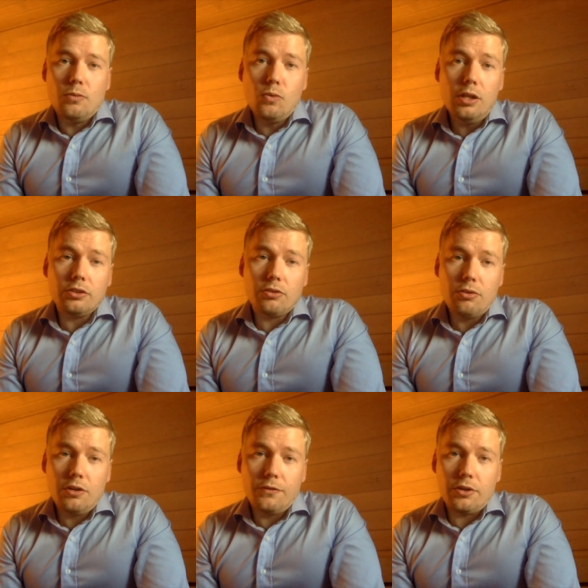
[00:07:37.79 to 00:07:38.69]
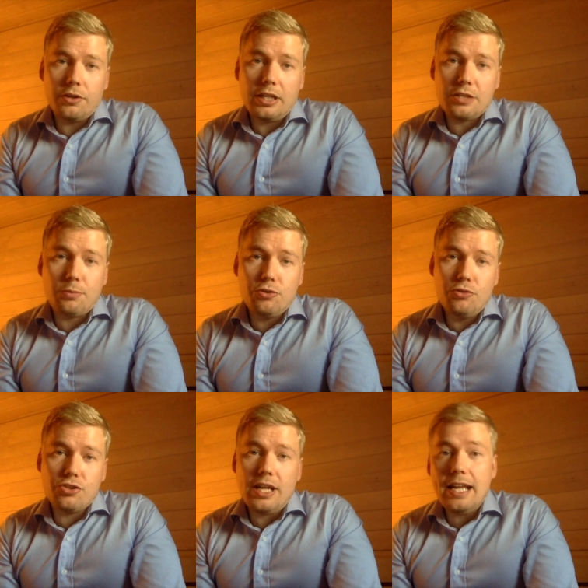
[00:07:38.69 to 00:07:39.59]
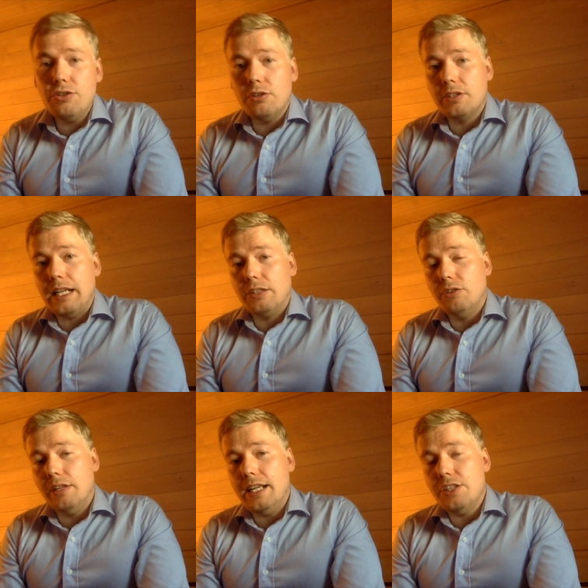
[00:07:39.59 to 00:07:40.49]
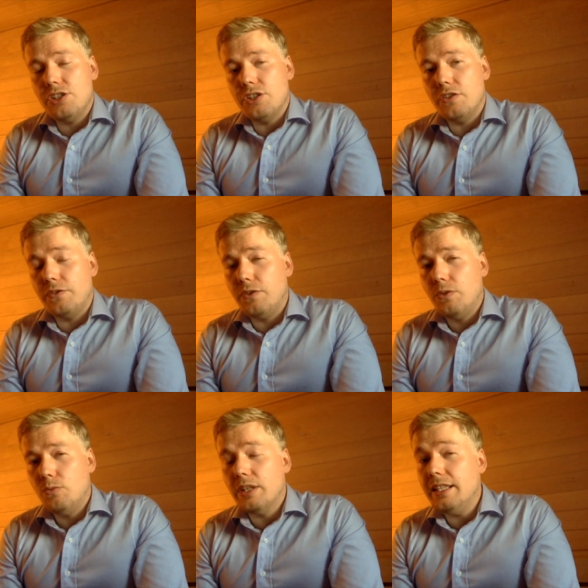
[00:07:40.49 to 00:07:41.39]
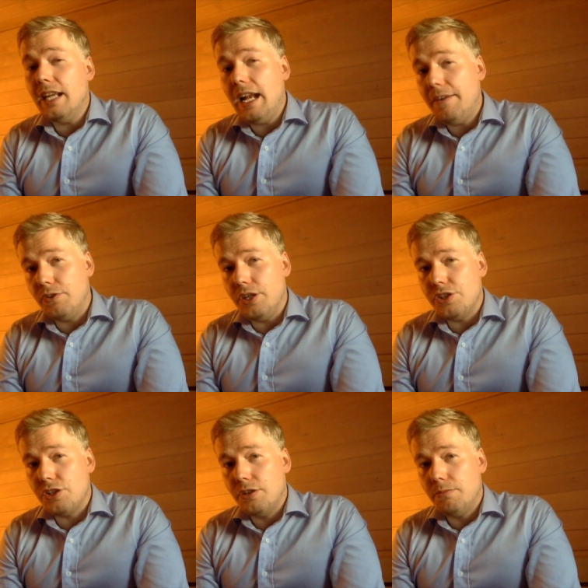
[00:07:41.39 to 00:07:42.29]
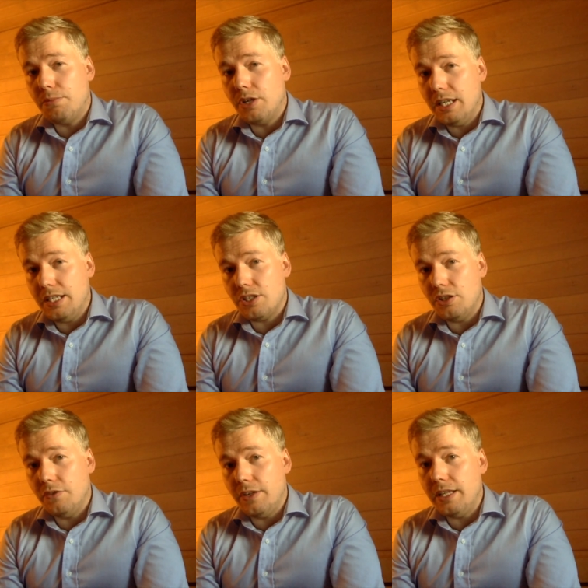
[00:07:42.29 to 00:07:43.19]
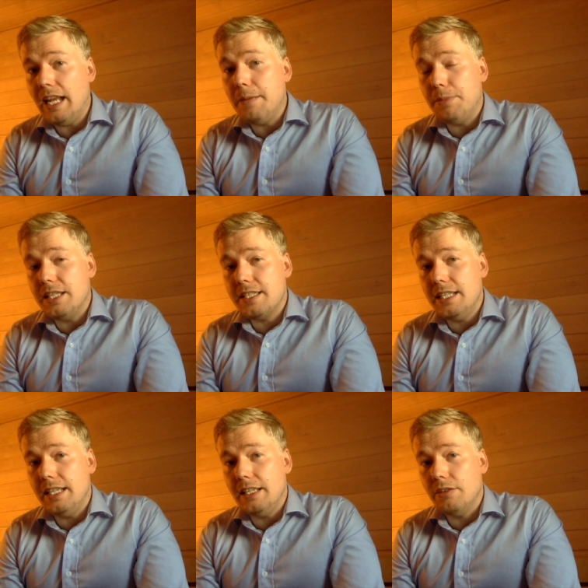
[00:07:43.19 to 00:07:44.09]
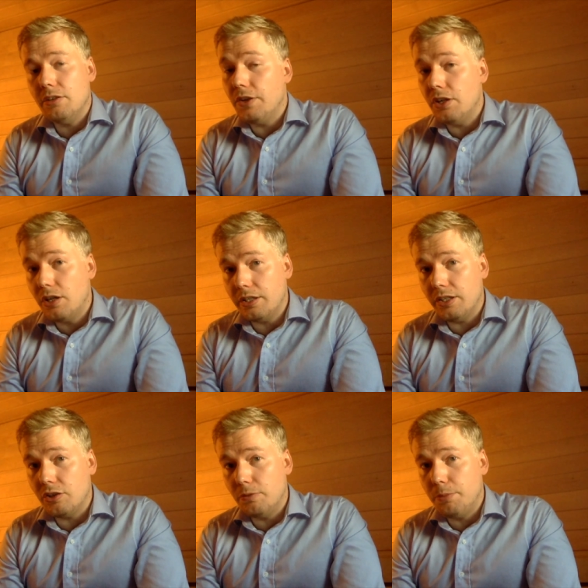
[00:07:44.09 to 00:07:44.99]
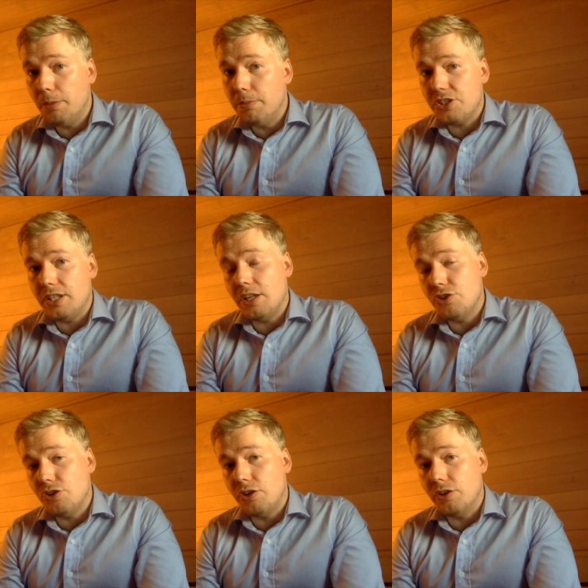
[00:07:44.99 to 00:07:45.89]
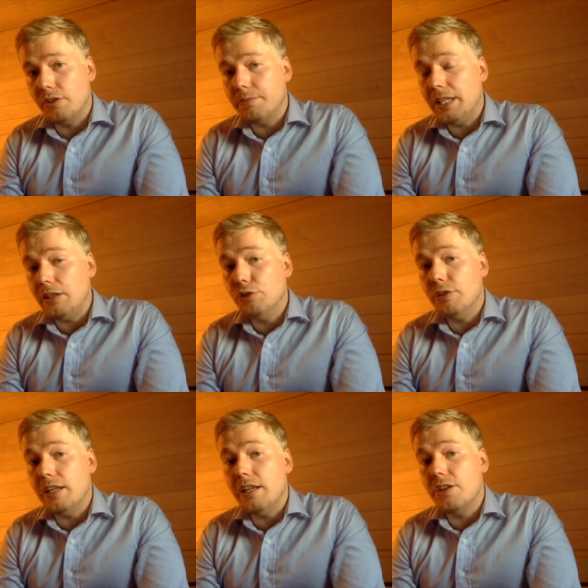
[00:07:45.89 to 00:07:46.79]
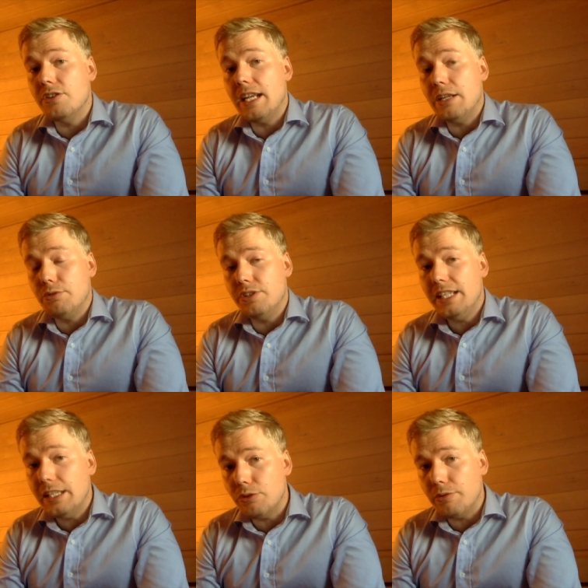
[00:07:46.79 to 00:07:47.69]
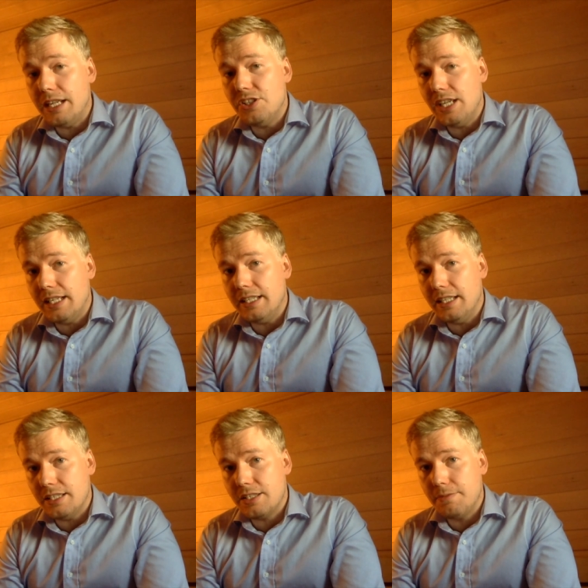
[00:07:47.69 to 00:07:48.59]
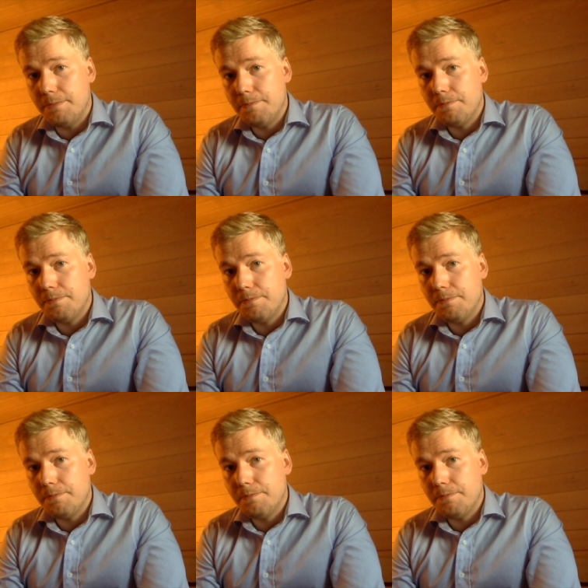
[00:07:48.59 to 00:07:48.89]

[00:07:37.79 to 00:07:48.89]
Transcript: Walt Crawford has produced annual calculations of what the average price of an APC of an article published in a journal included in the DOAJ is.